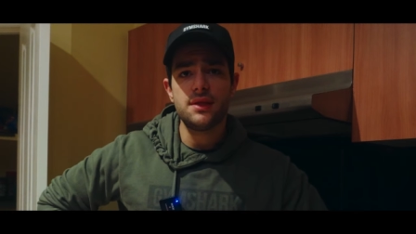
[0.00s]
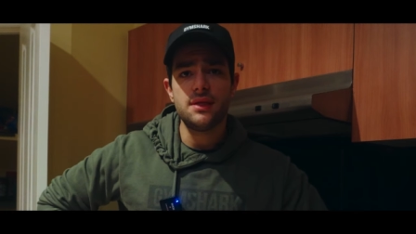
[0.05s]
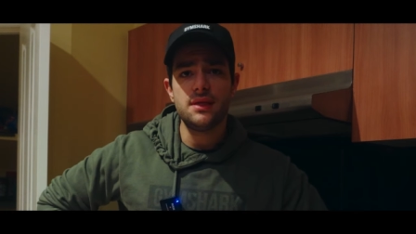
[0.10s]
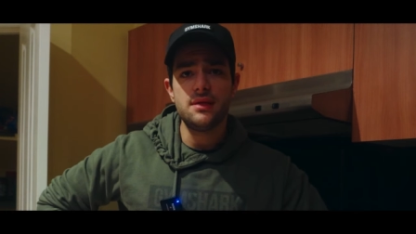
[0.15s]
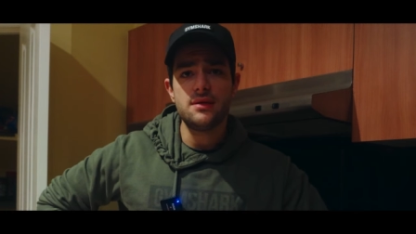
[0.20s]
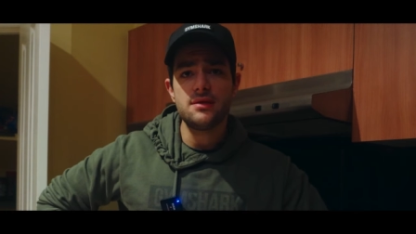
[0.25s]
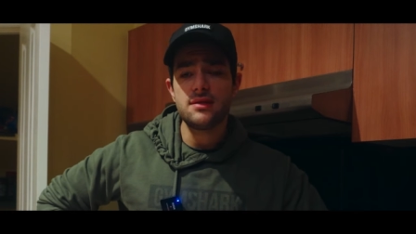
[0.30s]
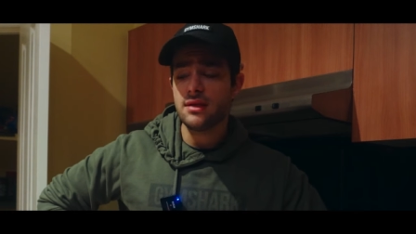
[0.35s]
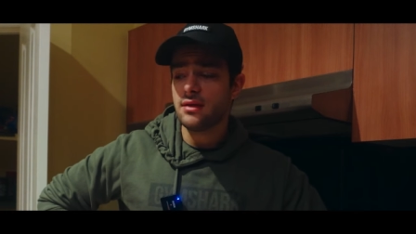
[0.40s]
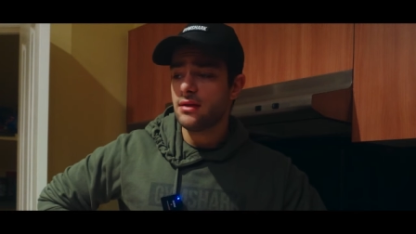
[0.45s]
the
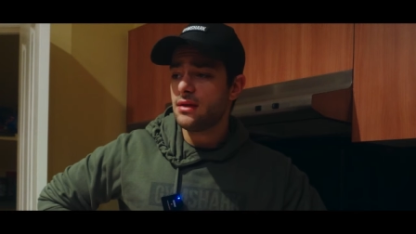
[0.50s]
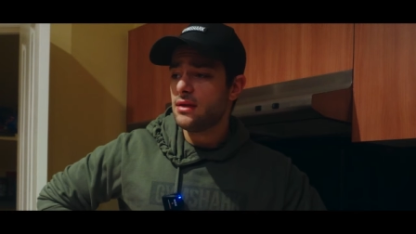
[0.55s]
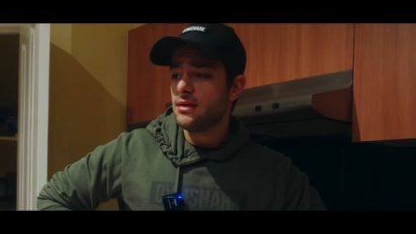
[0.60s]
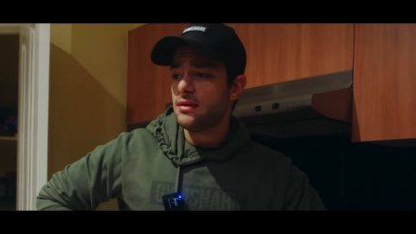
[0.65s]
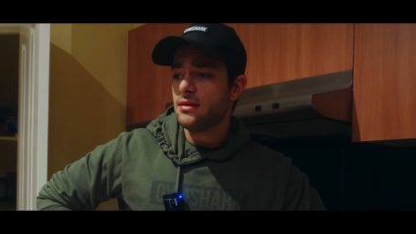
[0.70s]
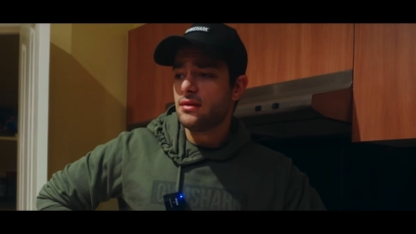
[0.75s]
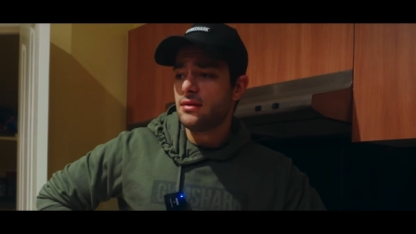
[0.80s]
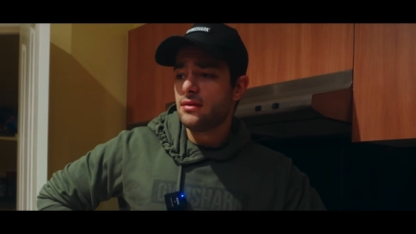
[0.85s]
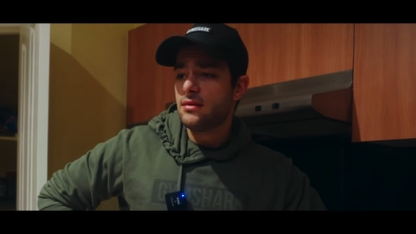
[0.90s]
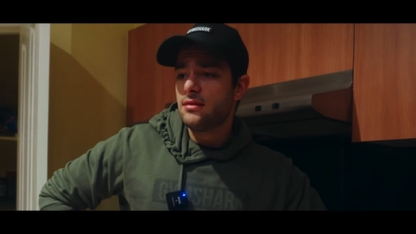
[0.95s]
years and
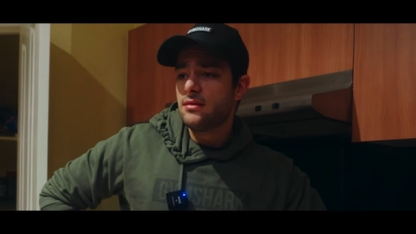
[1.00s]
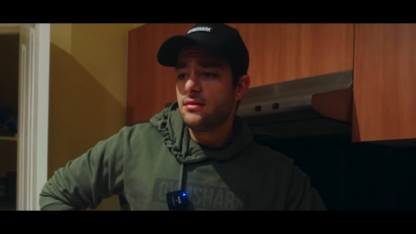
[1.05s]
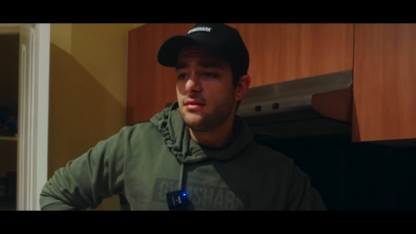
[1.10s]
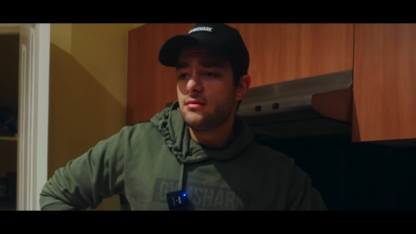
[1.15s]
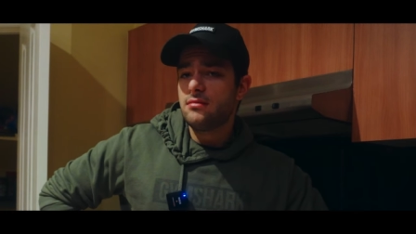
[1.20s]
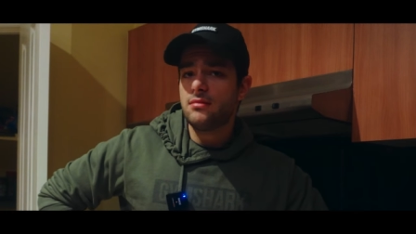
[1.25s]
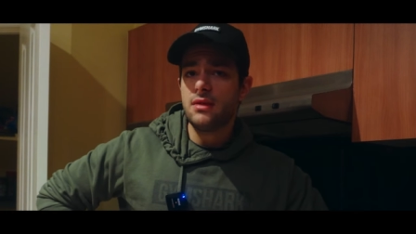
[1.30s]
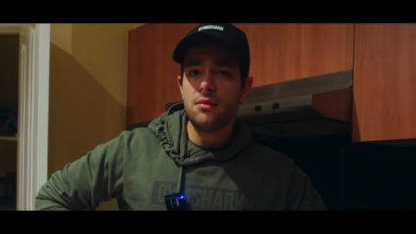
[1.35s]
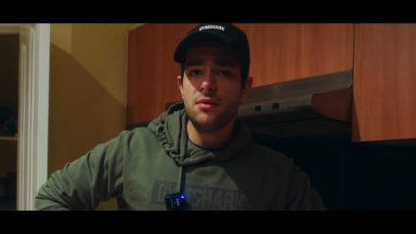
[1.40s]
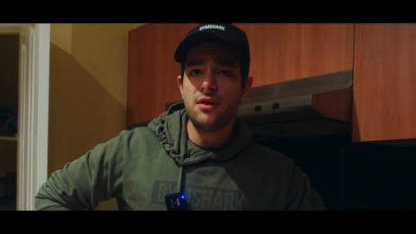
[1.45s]

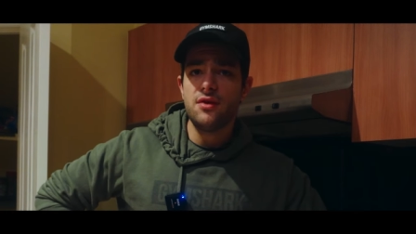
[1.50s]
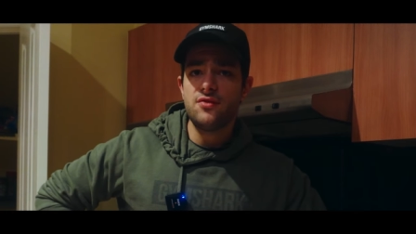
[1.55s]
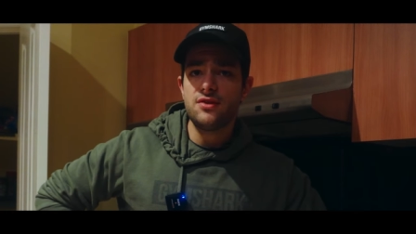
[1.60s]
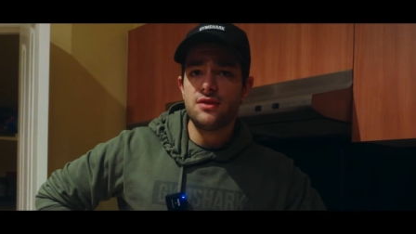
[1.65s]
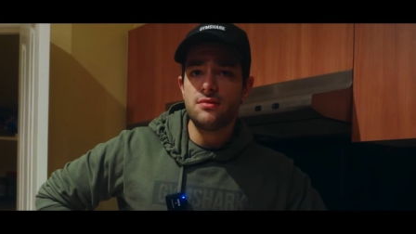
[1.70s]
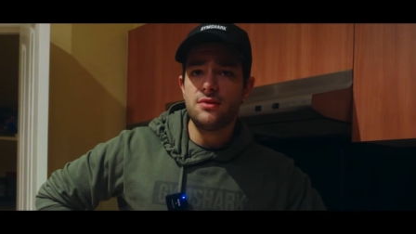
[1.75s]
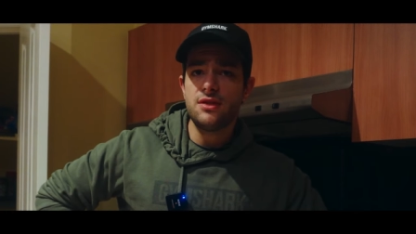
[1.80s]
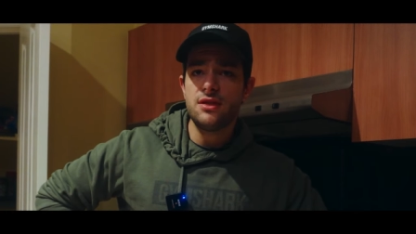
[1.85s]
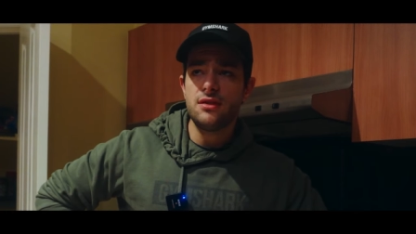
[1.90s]
maybe give you some